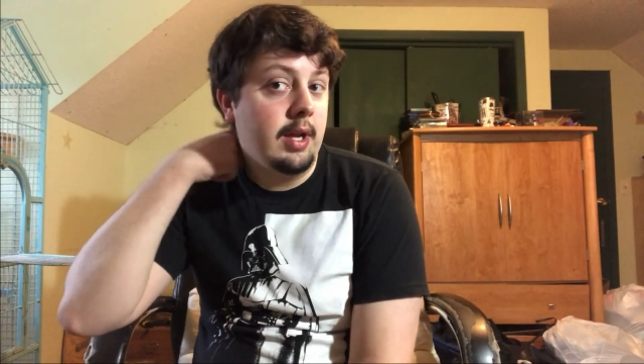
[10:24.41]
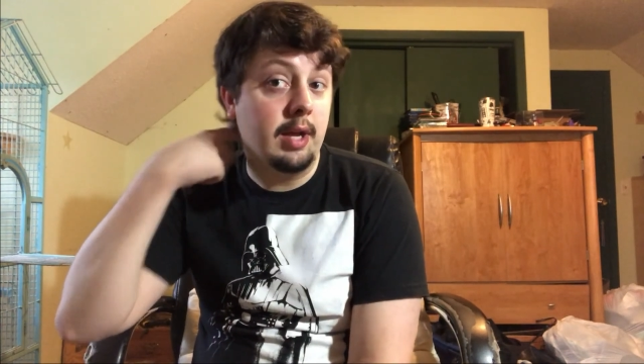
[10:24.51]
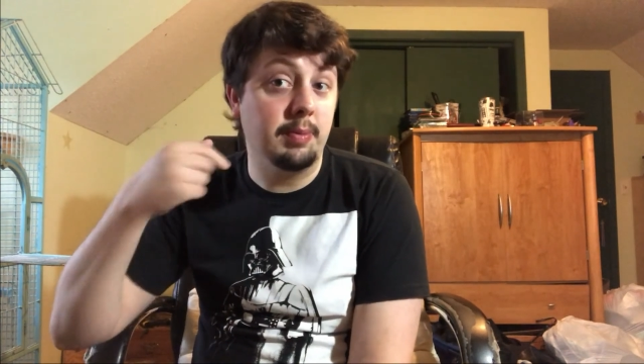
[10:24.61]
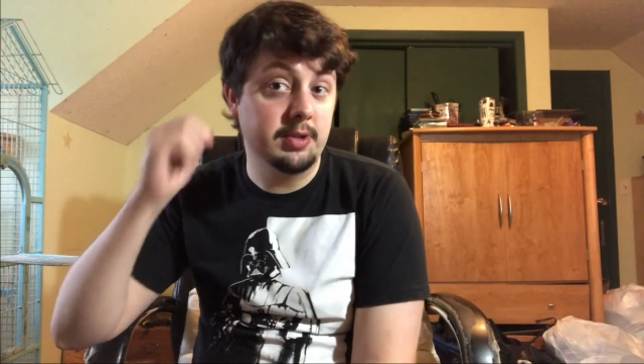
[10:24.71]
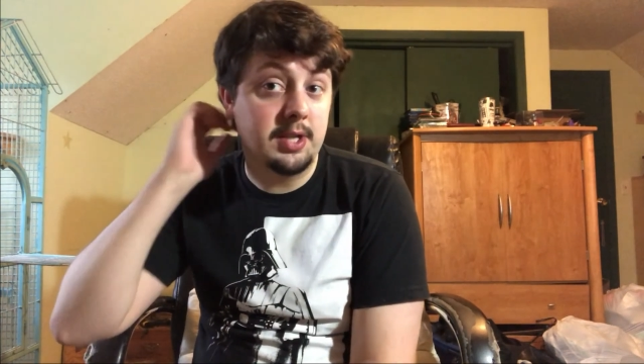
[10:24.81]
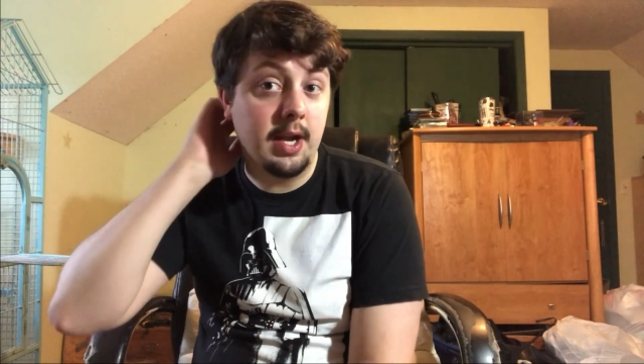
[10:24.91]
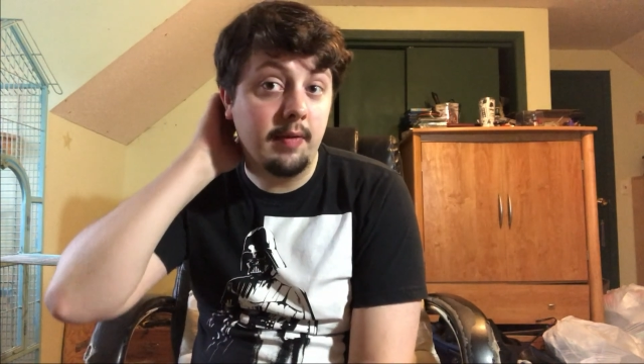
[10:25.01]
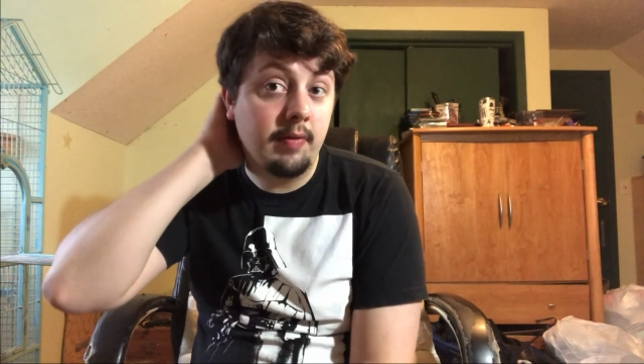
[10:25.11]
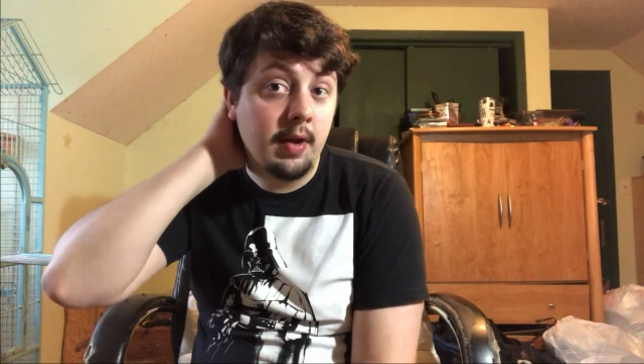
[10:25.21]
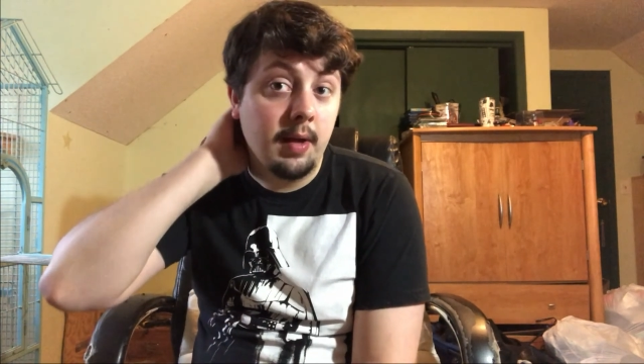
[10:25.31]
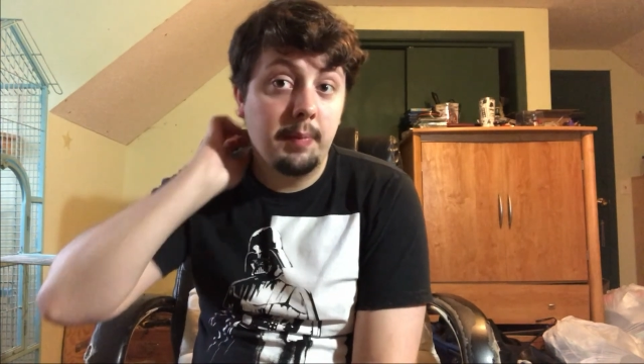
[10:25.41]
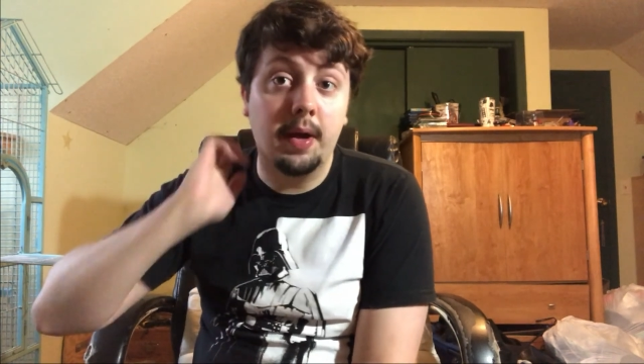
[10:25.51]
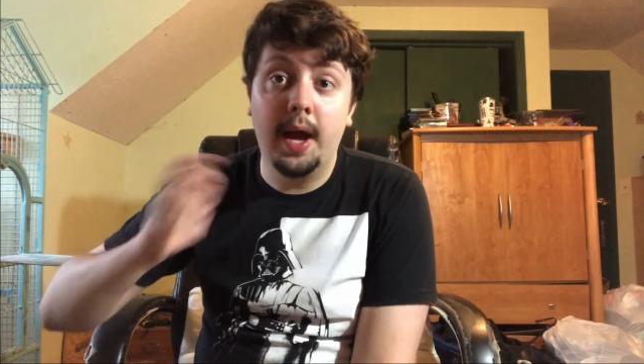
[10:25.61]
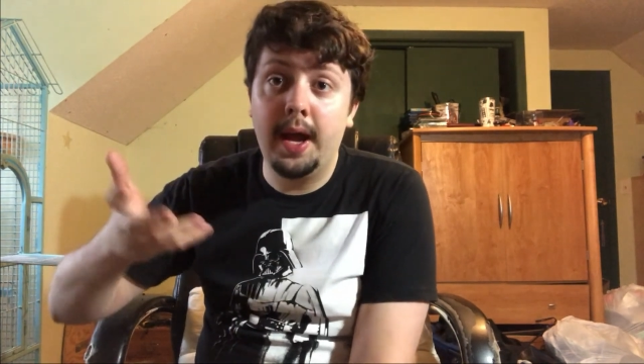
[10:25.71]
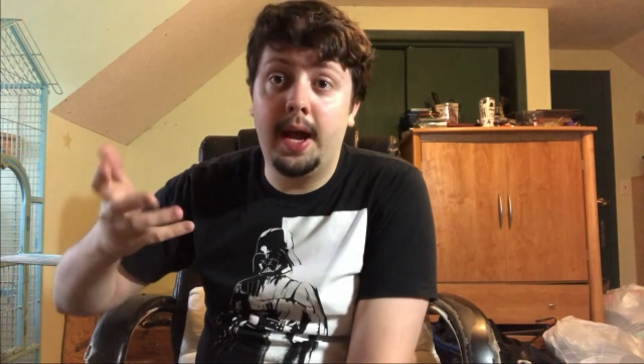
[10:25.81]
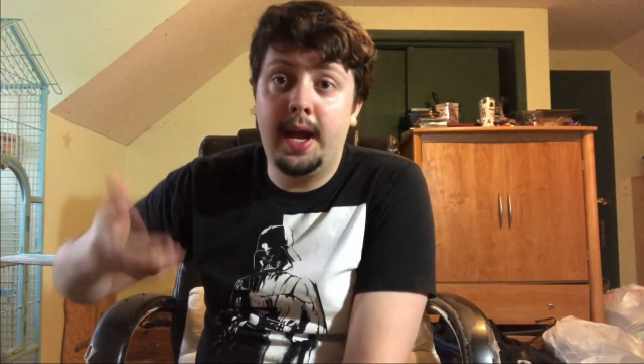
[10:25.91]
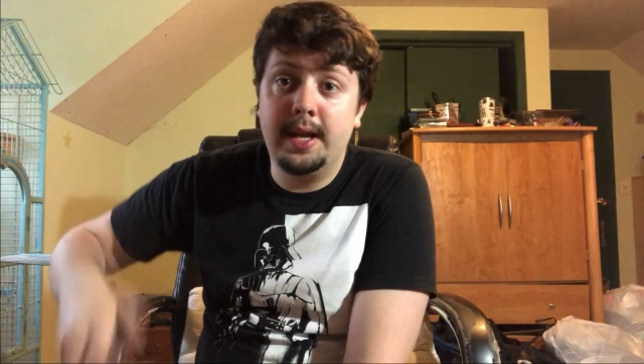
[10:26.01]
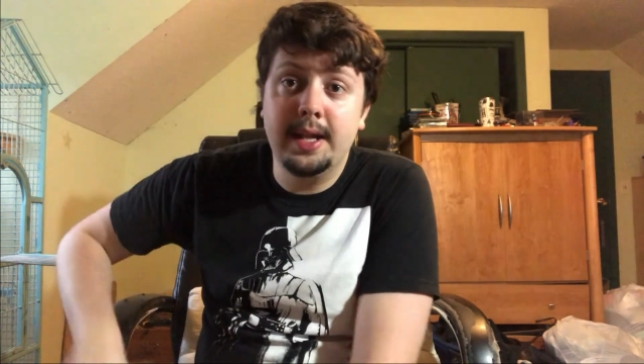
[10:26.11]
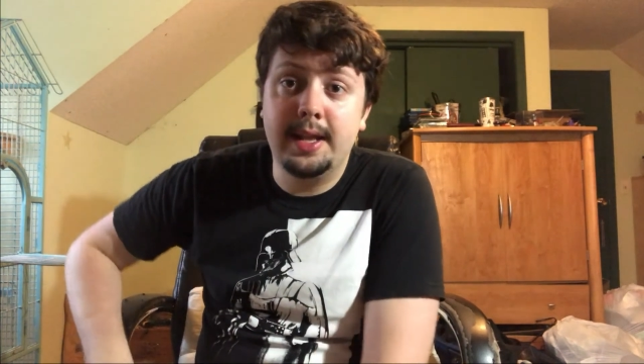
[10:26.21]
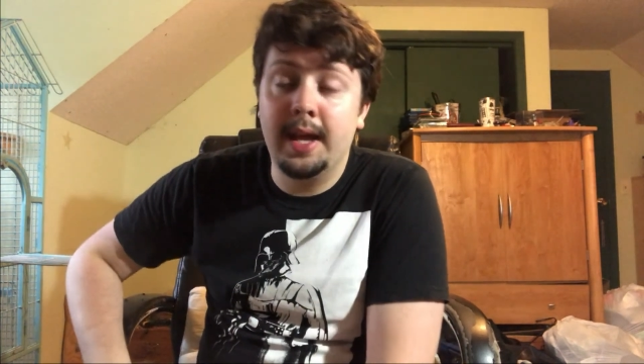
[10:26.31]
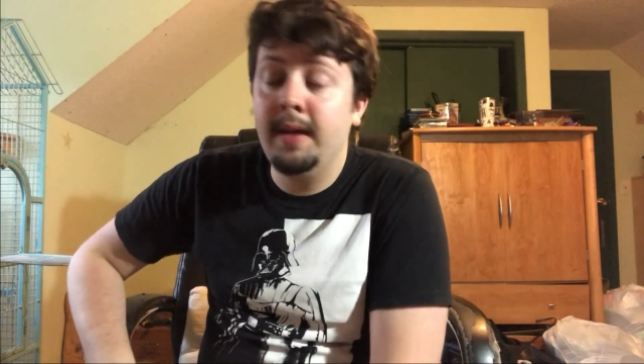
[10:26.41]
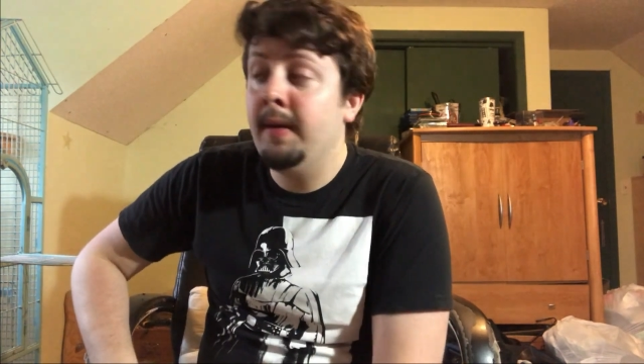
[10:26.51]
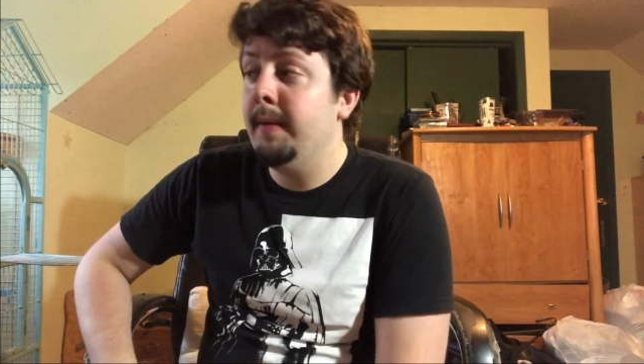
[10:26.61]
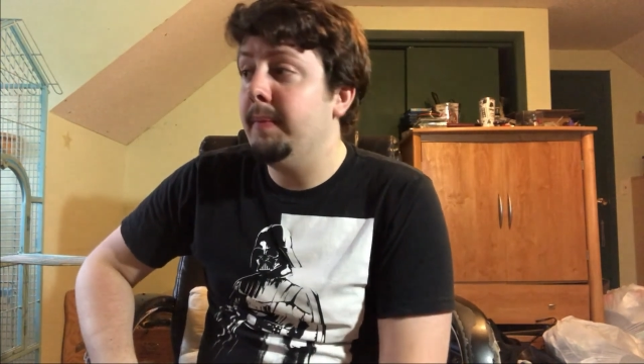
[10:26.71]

keep her safe. But I get that.